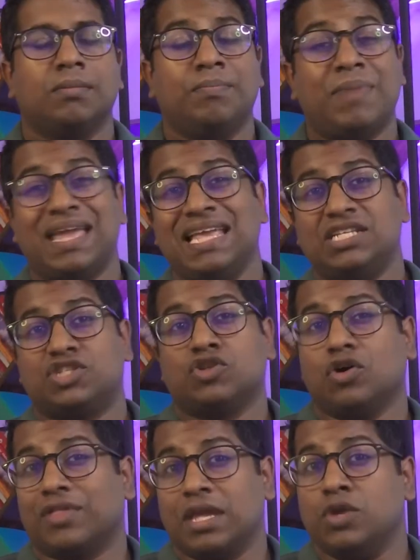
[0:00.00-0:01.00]
but each
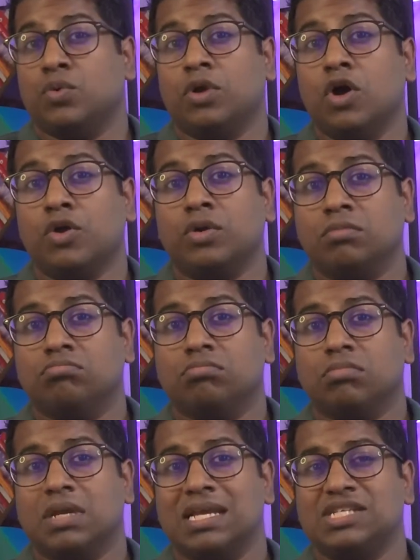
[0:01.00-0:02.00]
stock that you would own
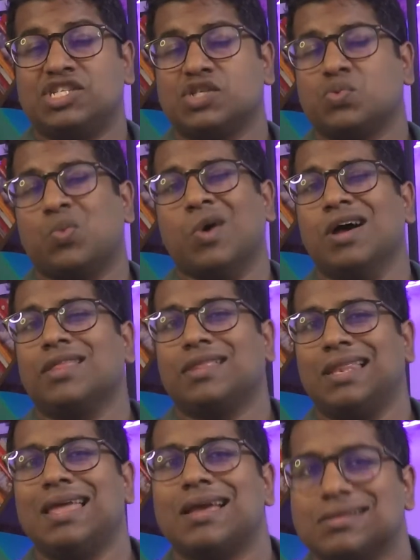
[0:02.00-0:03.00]
is just worth
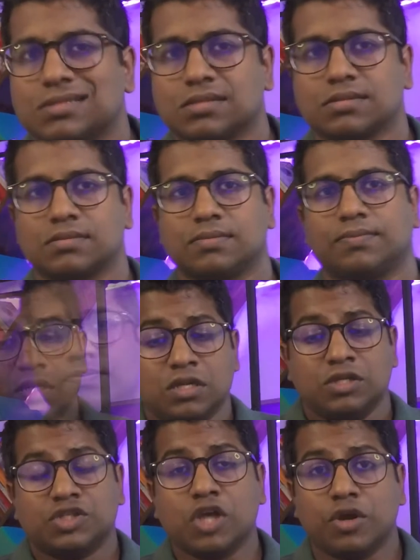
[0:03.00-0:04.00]
less.
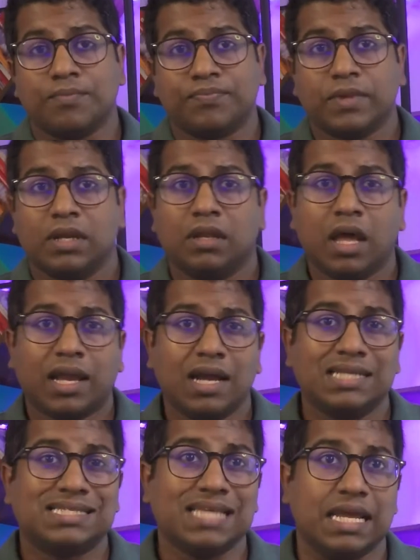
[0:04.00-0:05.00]
So, like
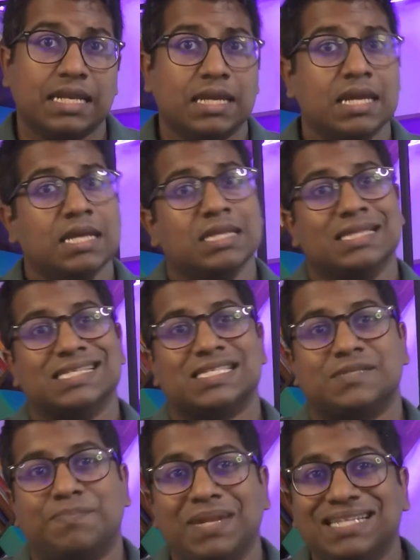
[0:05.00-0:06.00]
I said, the
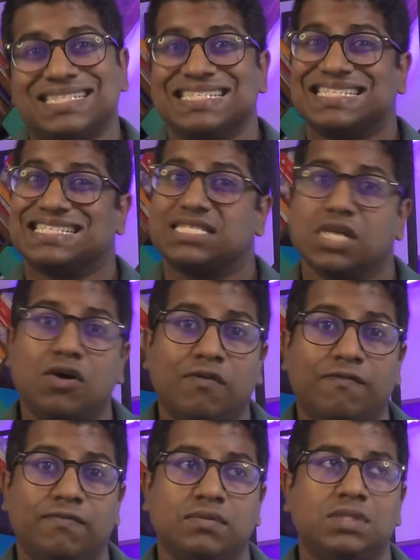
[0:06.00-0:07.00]
split
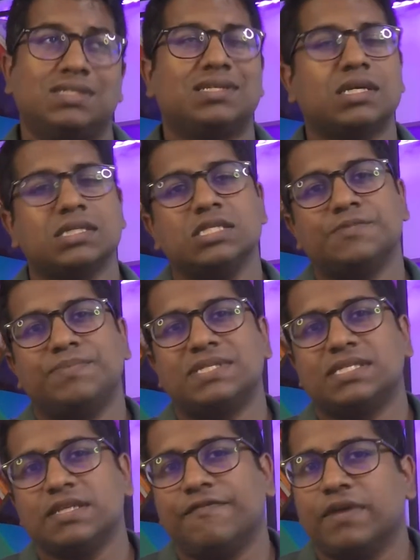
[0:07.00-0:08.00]
itself doesn't
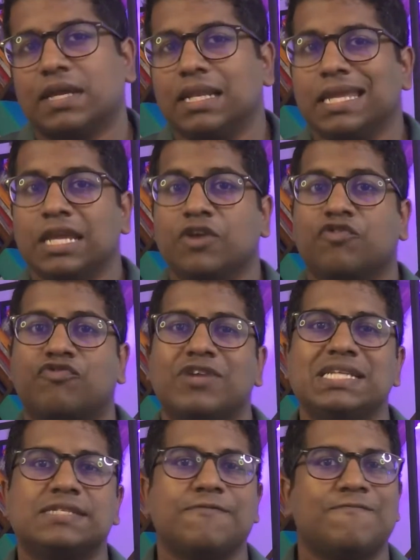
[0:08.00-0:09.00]
specifically
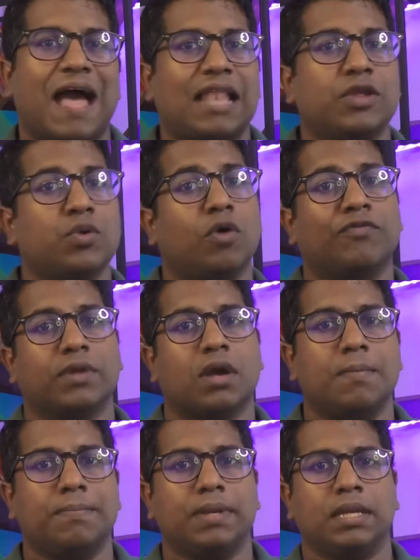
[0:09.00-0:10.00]
increase the value of the
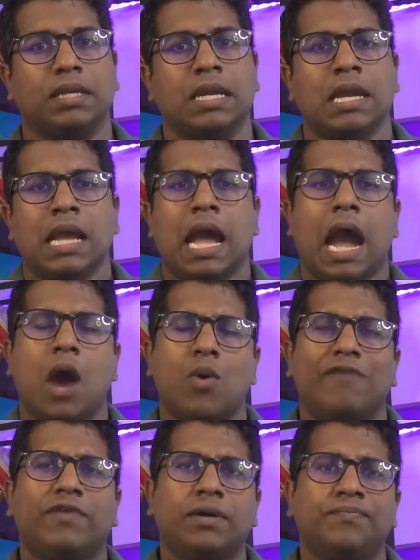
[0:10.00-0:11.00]
company.
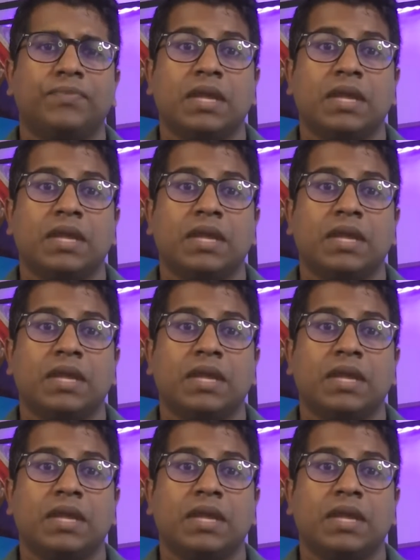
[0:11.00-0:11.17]
However,